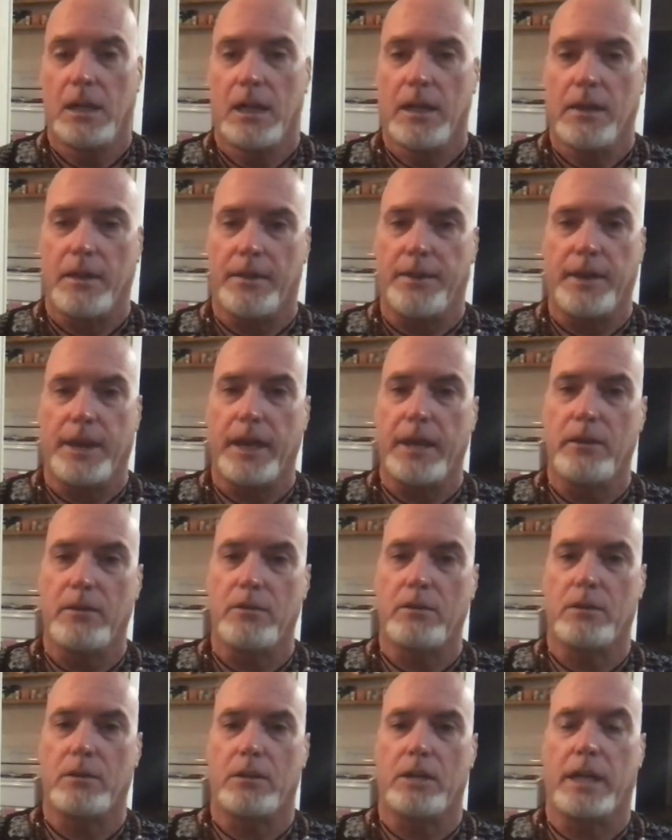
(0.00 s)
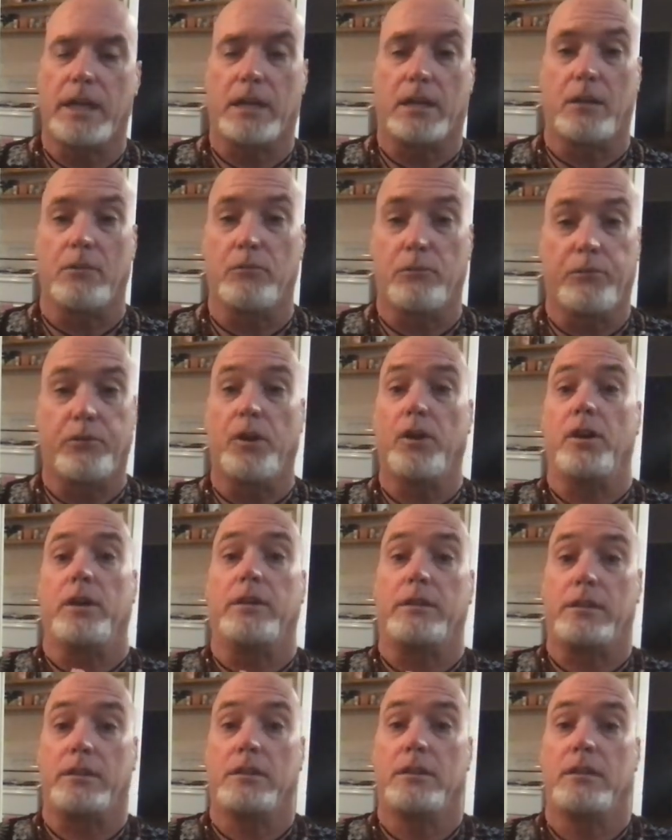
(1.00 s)
they
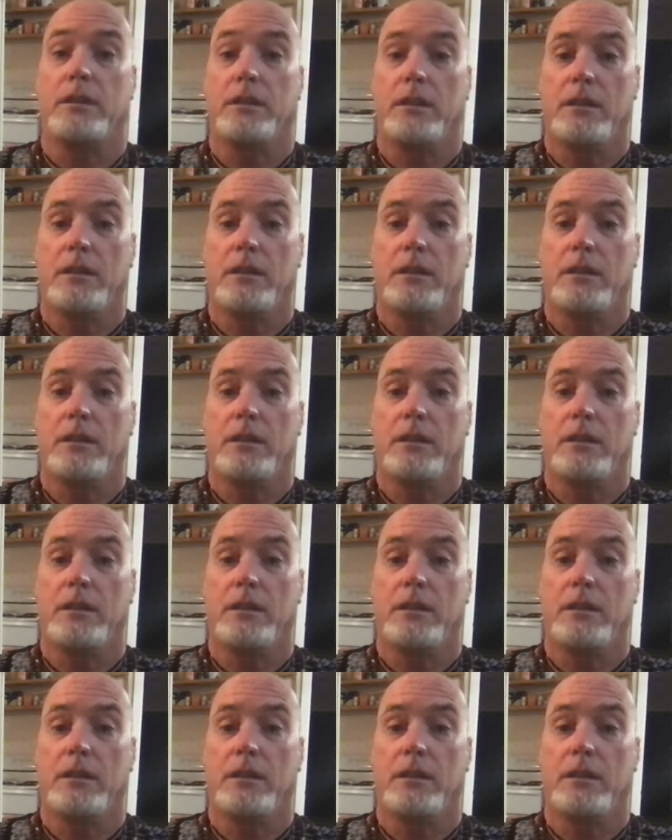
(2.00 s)
convert